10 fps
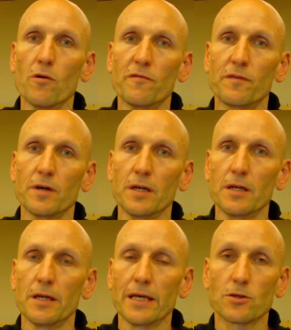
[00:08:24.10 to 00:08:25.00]
of
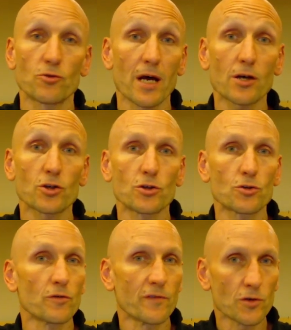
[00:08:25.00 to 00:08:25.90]
an introduction
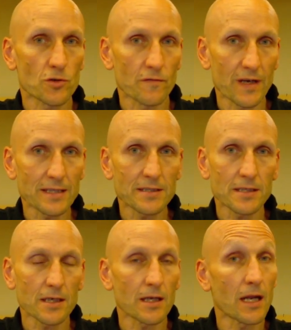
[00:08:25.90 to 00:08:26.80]
to virtual
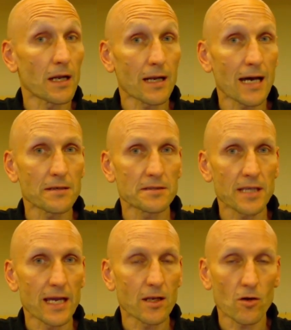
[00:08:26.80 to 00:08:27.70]
fencing and an
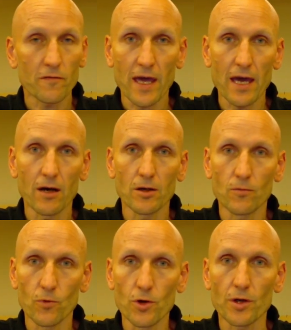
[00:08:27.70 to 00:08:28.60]
understanding of how it
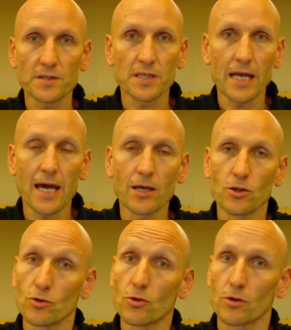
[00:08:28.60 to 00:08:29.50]
works and how
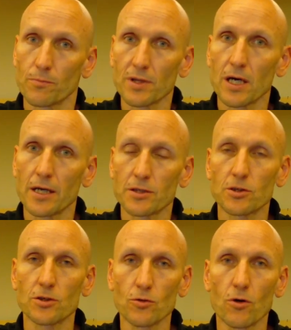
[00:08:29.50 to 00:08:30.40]
you could apply it to
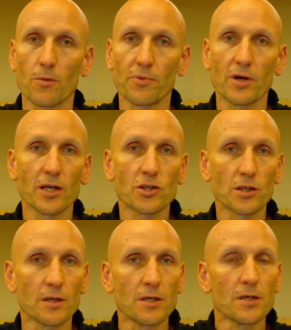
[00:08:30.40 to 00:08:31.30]
your
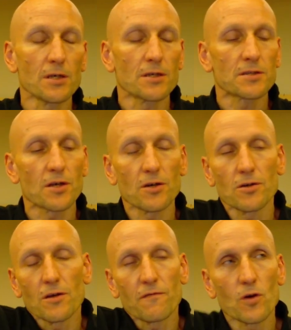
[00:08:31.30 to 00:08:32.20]
operation. So
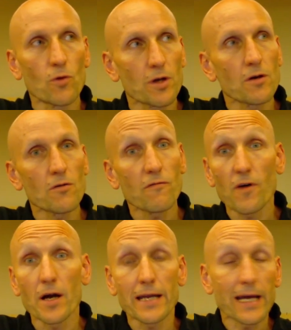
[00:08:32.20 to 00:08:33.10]
if you want to
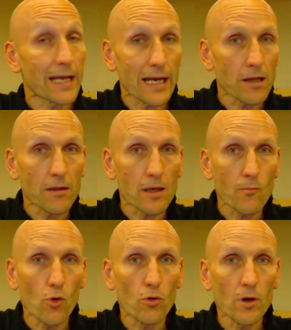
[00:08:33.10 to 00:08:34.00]
find out anything
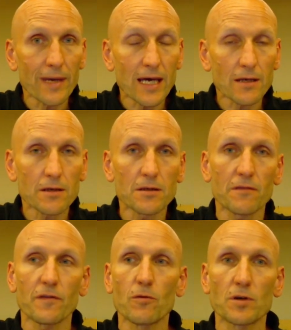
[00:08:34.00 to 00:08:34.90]
more about it,
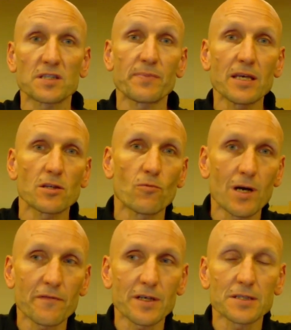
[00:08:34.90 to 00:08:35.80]
if you want to speak to one
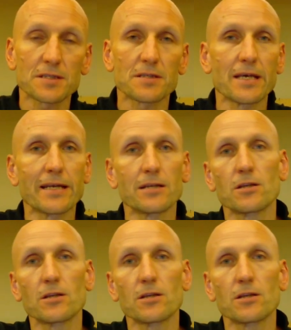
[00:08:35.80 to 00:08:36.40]
of us, then